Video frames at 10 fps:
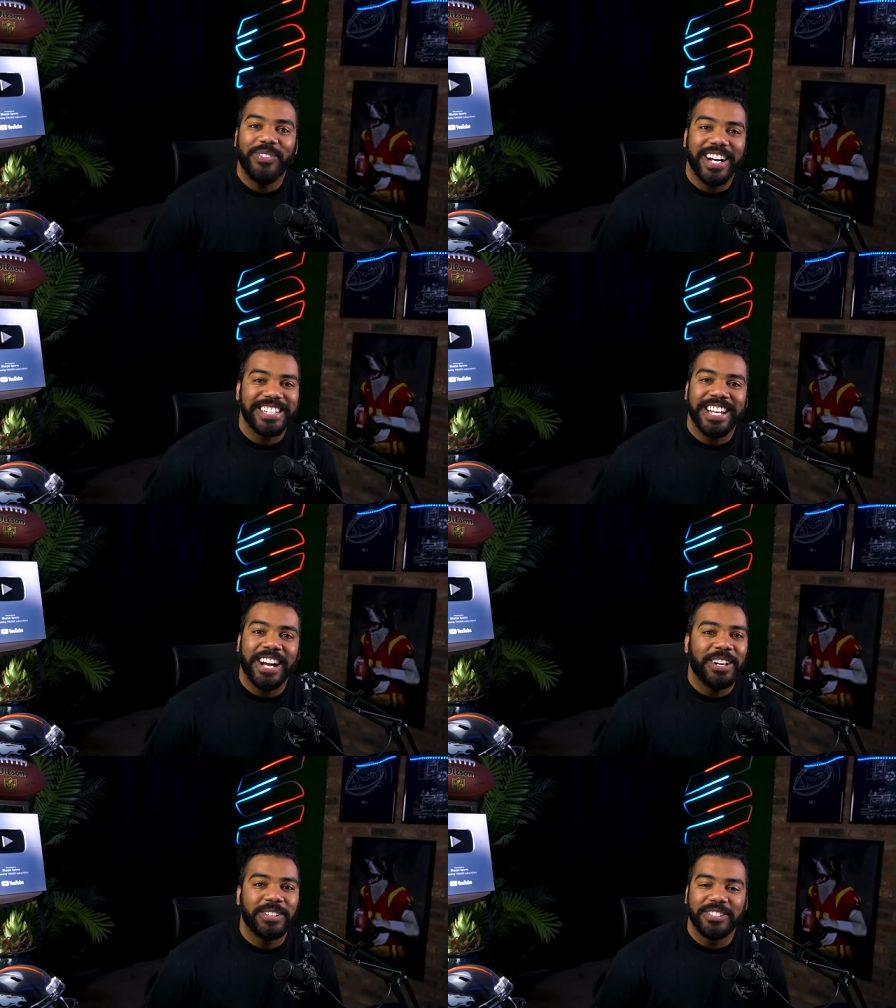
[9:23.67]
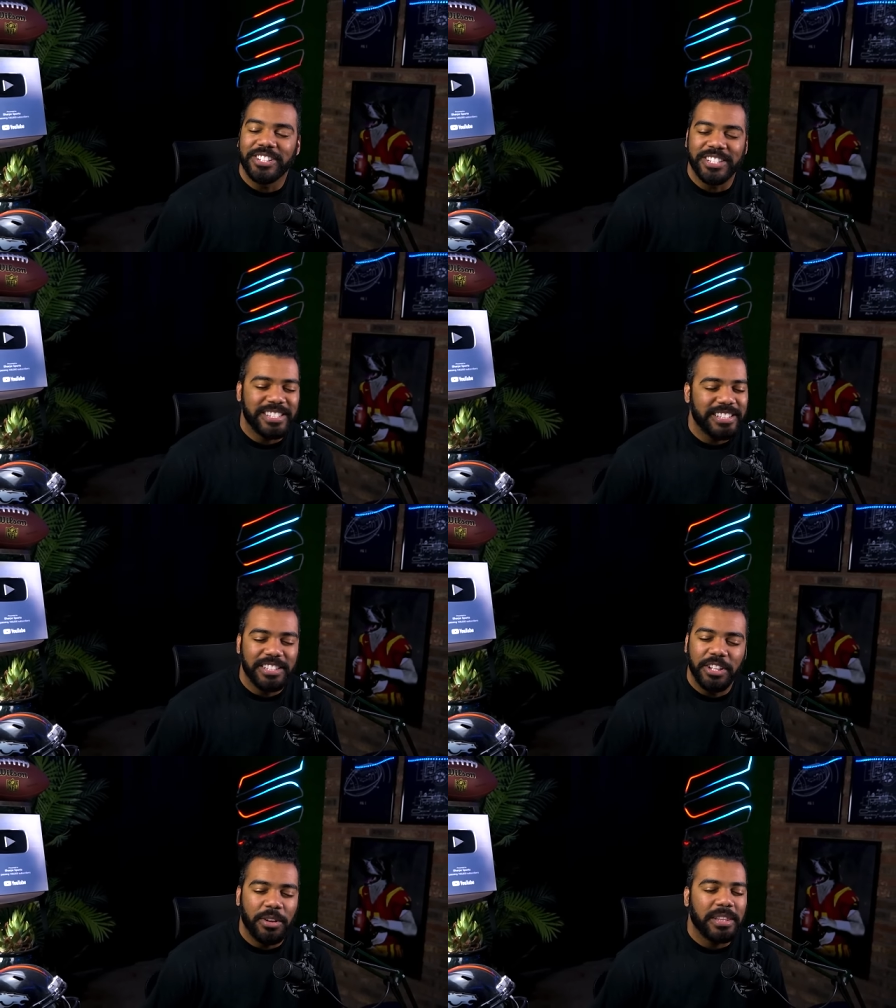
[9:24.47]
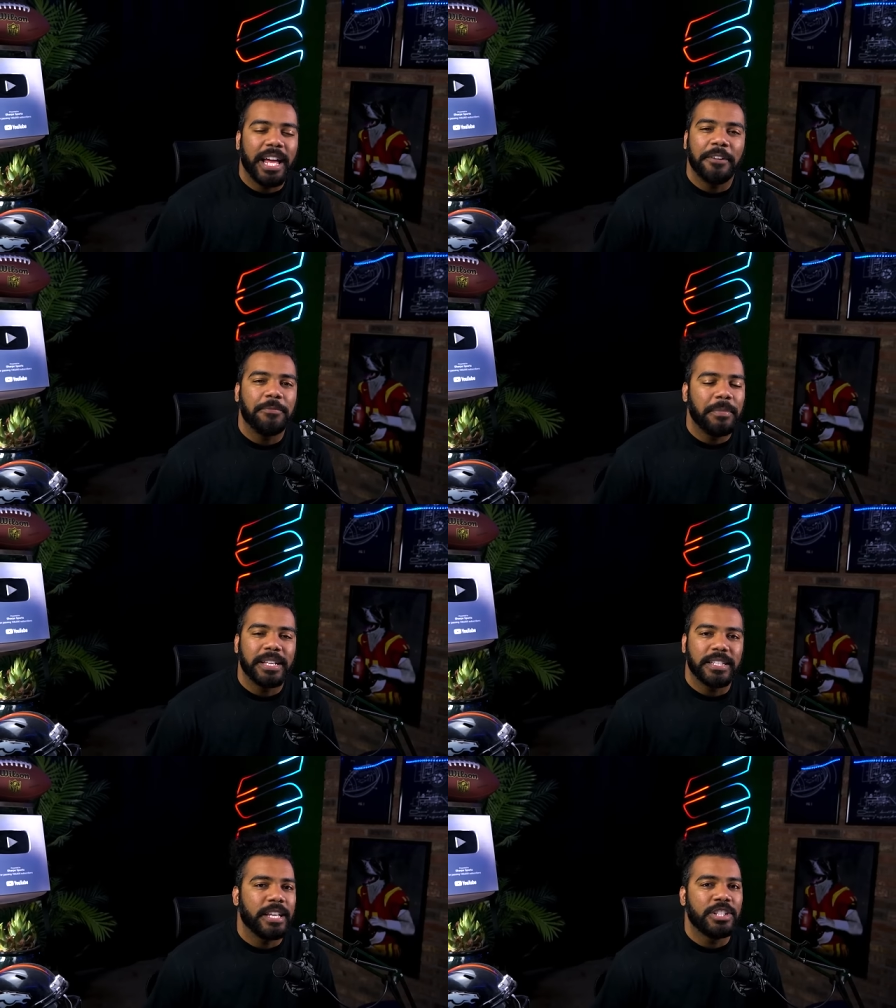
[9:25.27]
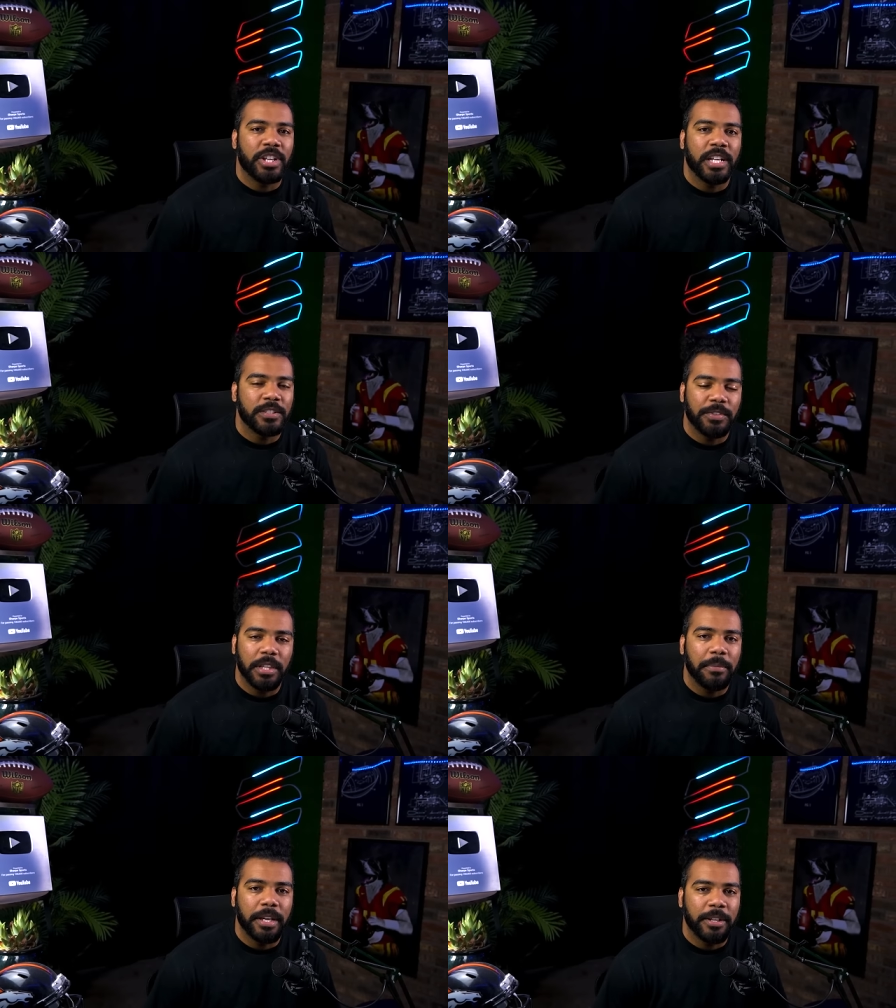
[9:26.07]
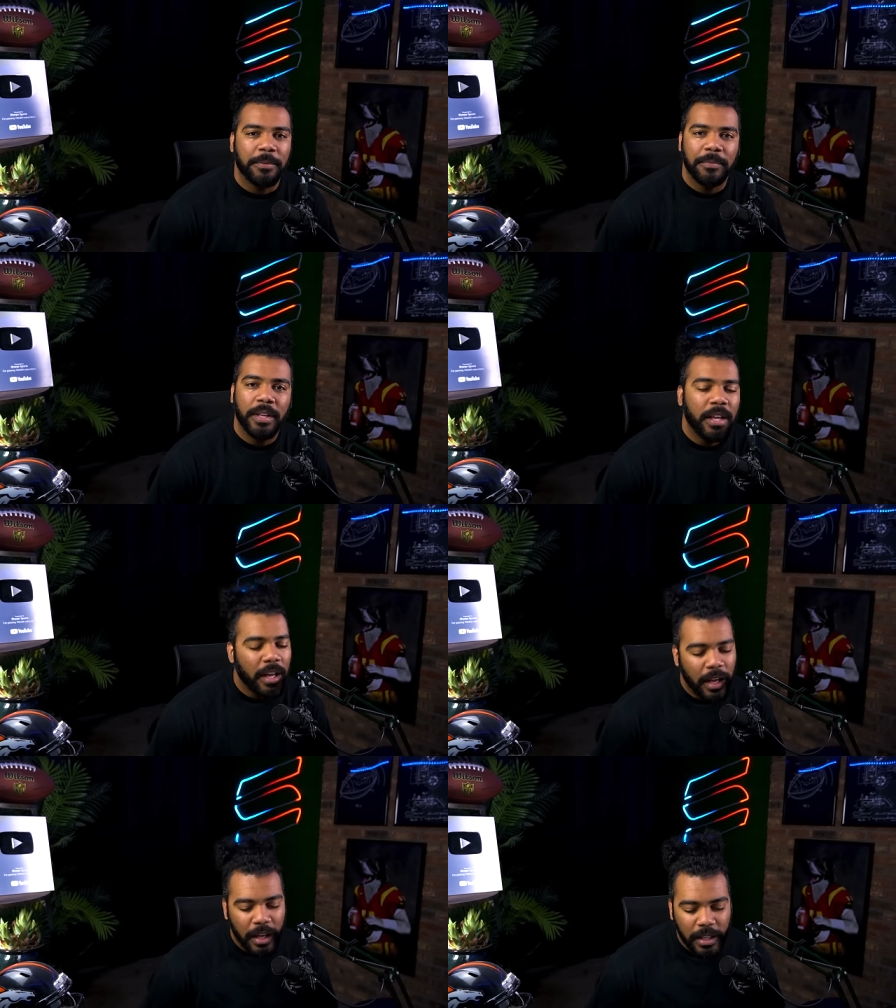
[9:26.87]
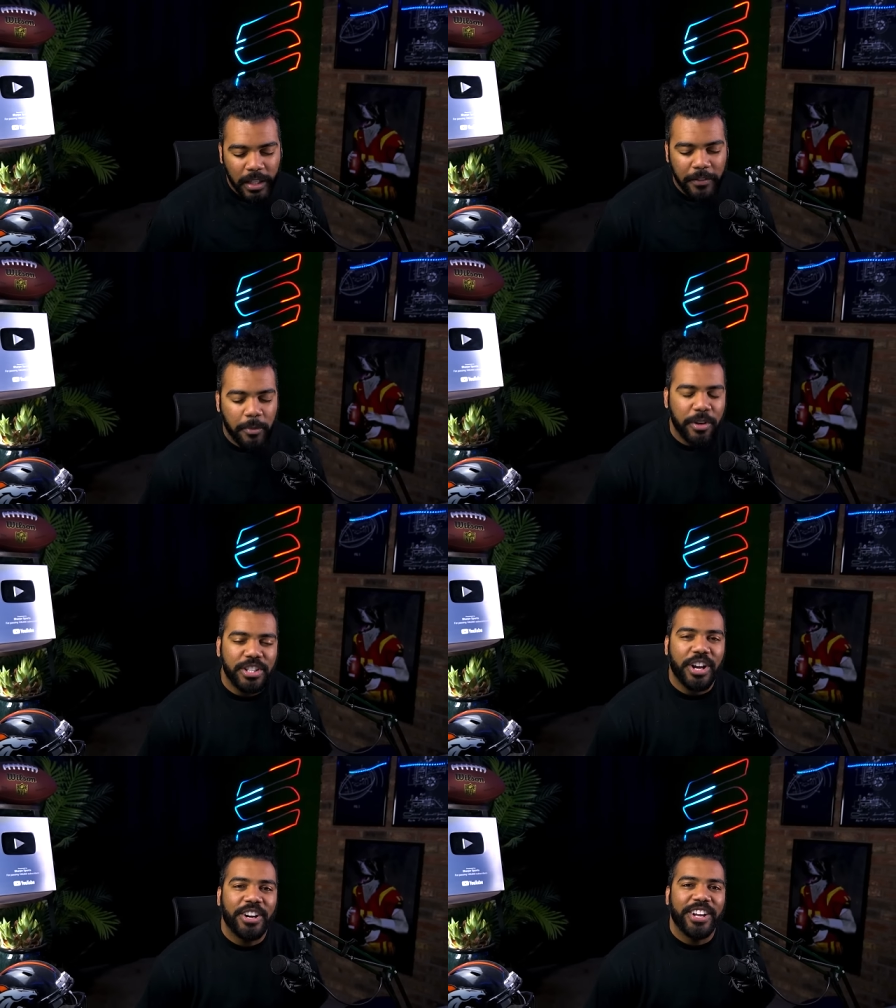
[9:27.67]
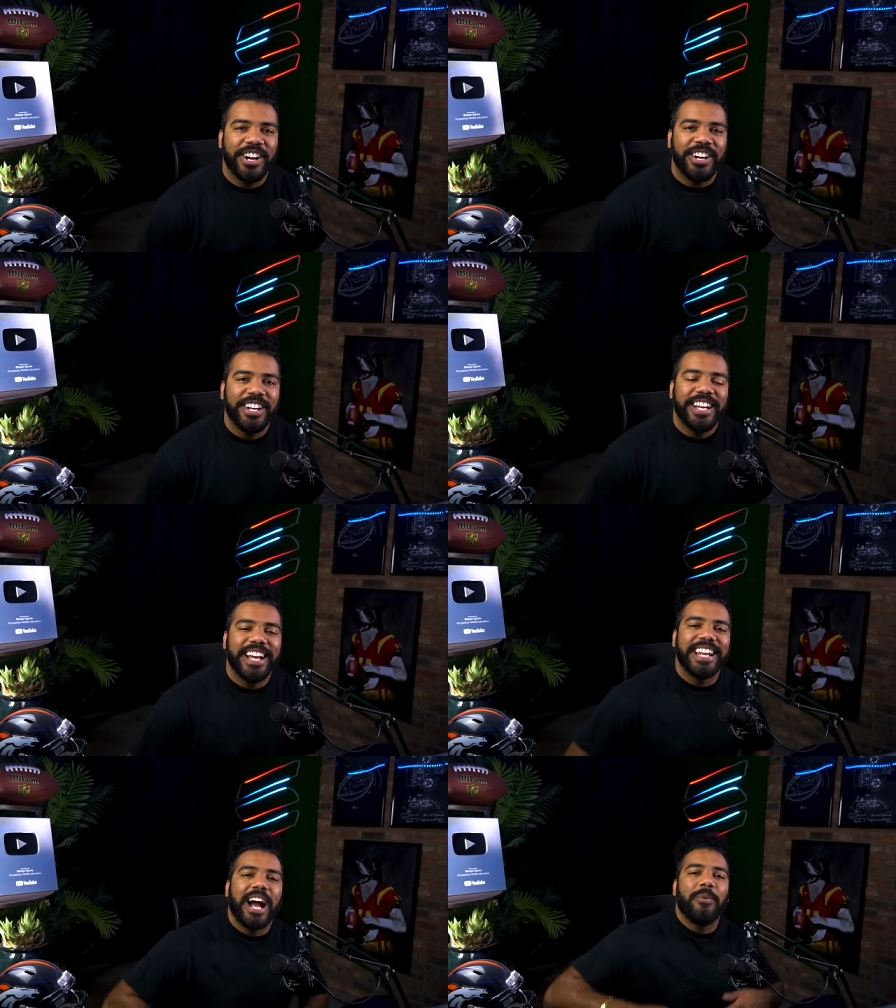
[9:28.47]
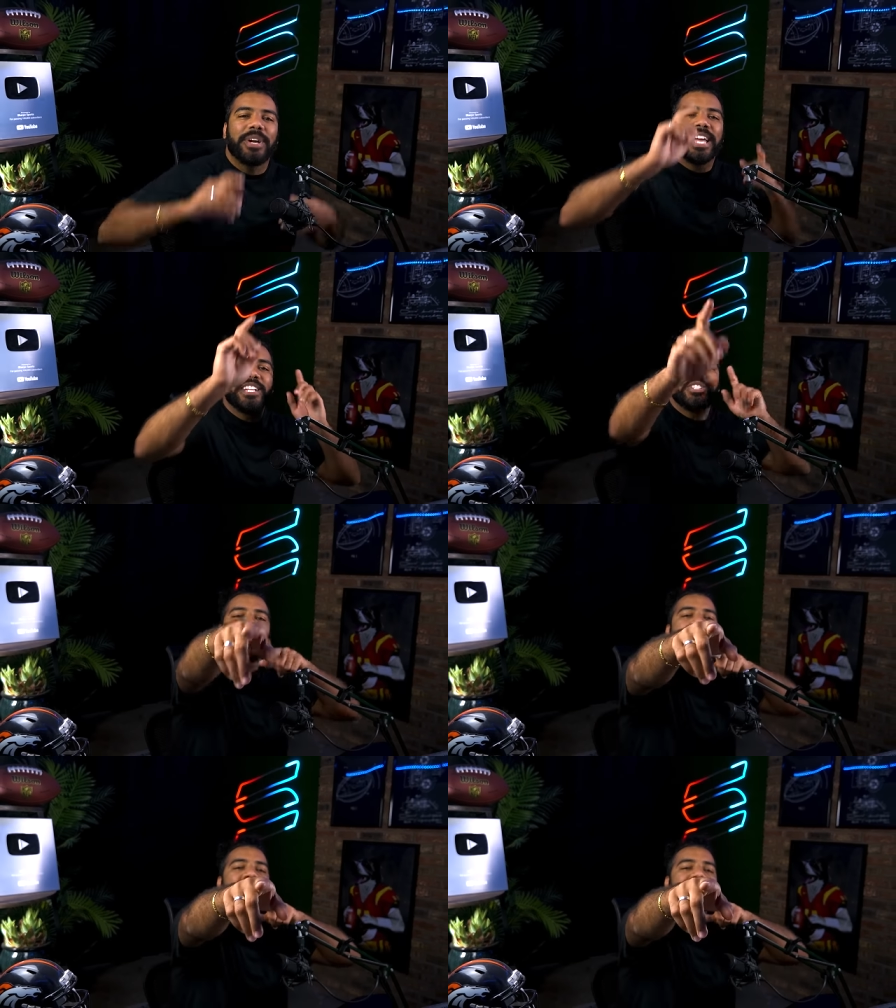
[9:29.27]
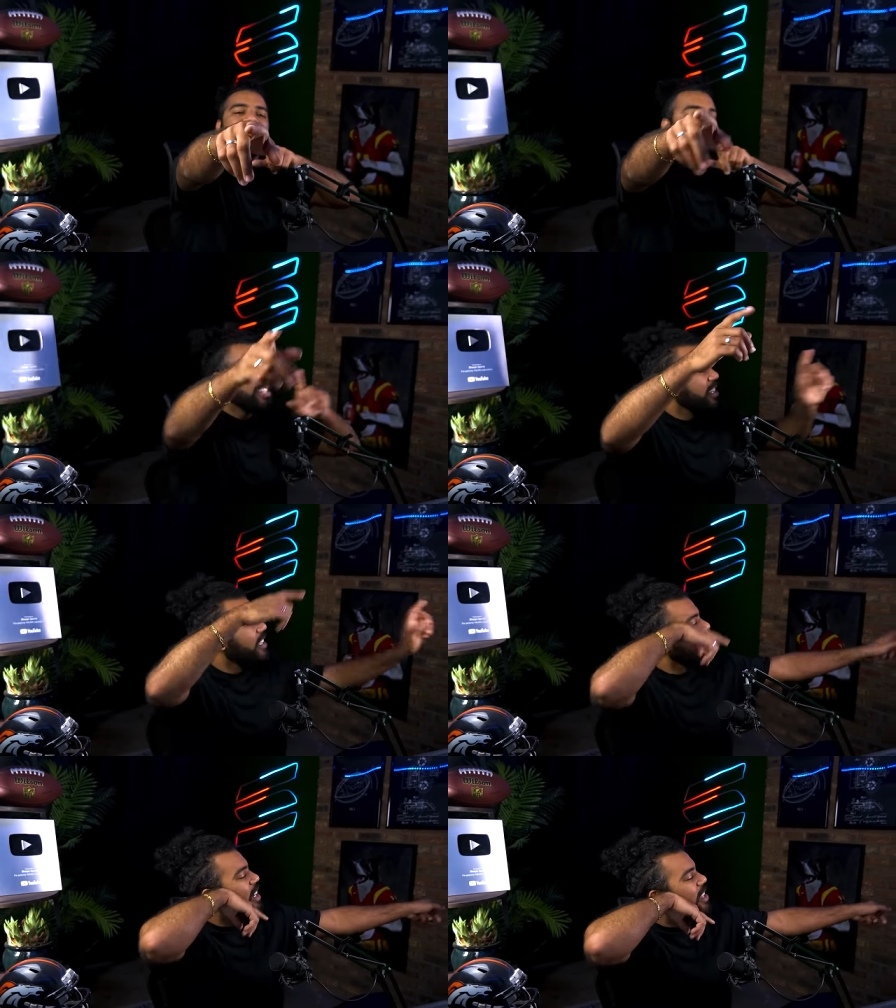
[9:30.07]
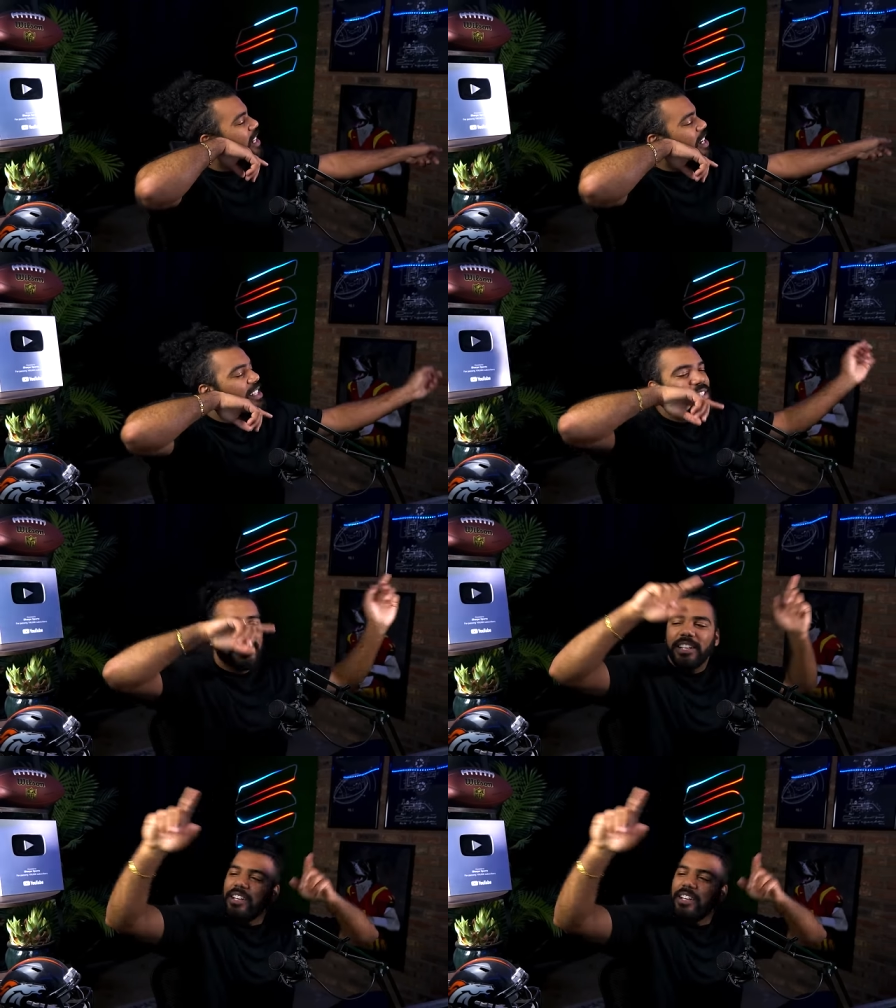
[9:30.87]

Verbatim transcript: watch how just your life makes a change for the better. Love and appreciate all y'all, and I will catch you guys in the next